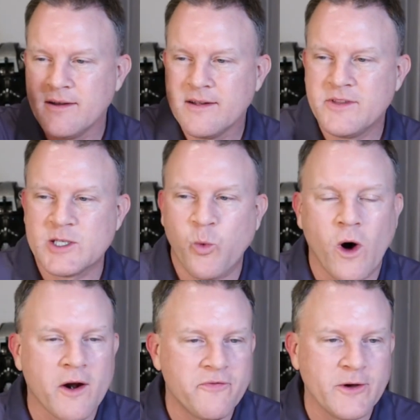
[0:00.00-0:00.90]
this
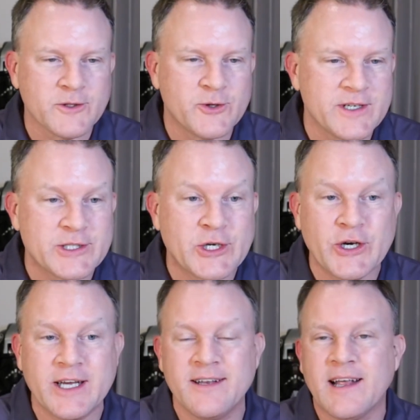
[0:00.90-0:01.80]
water filter is
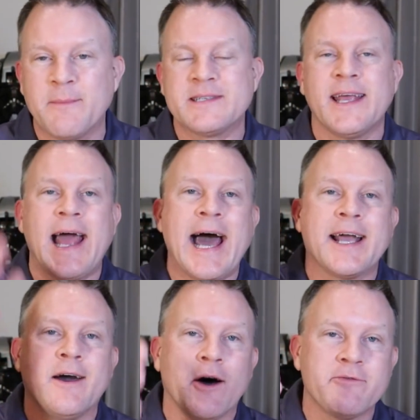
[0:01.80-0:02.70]
good, I'm going to say I
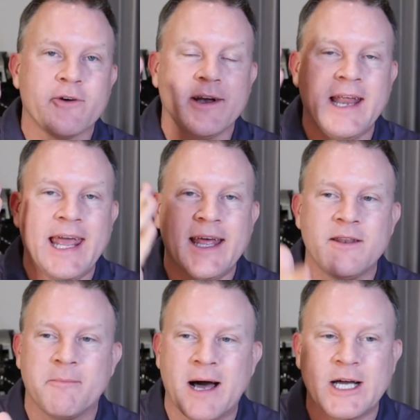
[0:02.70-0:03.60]
cover it in
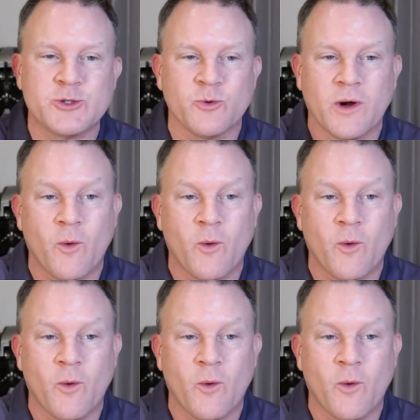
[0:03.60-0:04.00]
the module.